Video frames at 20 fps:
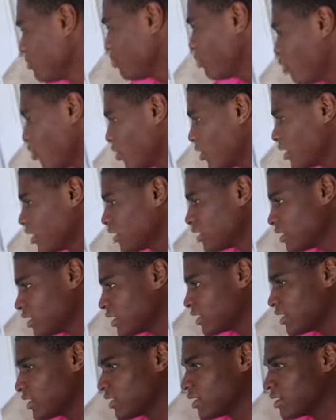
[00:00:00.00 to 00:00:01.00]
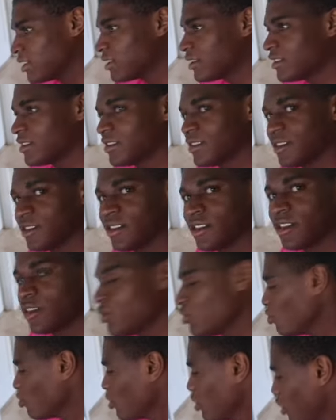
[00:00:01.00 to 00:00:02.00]
boy, isn't he?
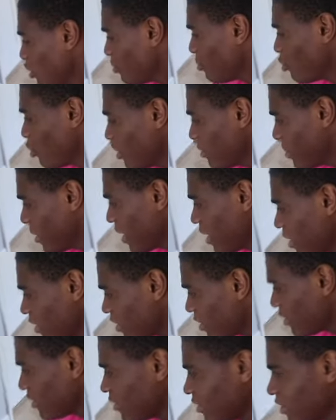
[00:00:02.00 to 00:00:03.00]
You're a good boy, bear.